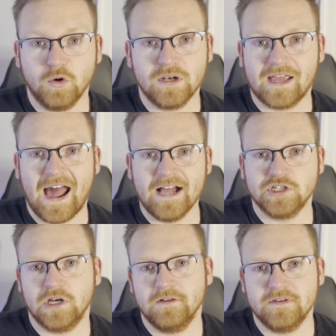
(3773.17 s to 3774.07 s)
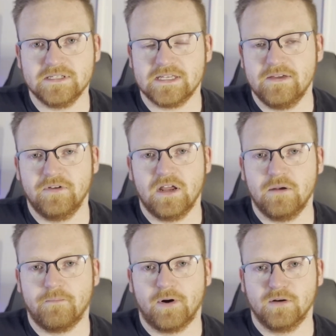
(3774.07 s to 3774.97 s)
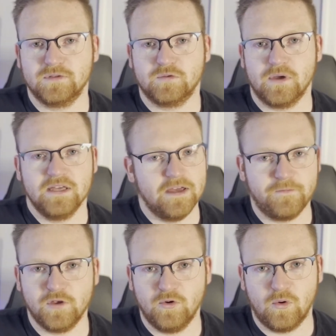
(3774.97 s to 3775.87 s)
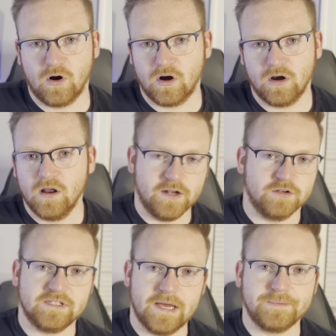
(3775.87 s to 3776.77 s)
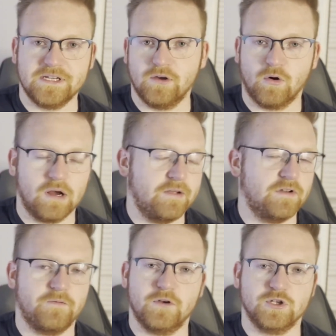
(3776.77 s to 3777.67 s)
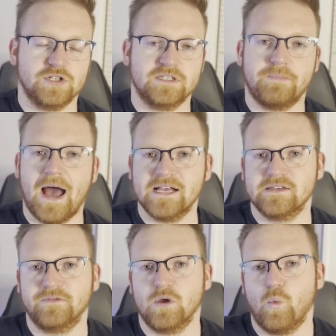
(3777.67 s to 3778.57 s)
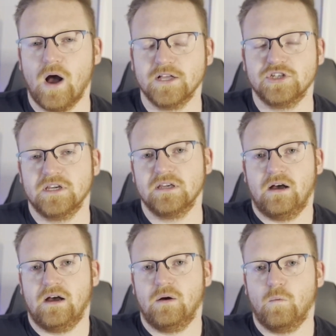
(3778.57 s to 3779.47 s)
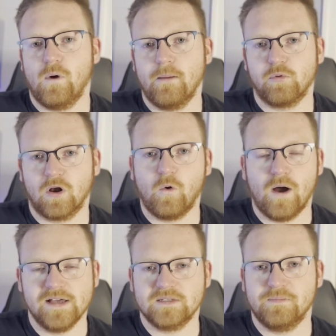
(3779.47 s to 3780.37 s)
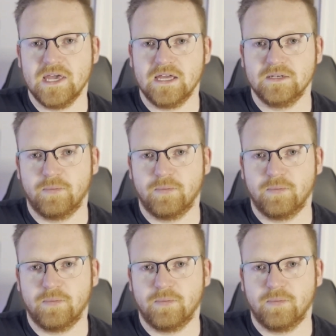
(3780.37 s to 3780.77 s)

You can catch all of this even in Burp Suite. If you are intercepting, or even if you're just passively watching web requests being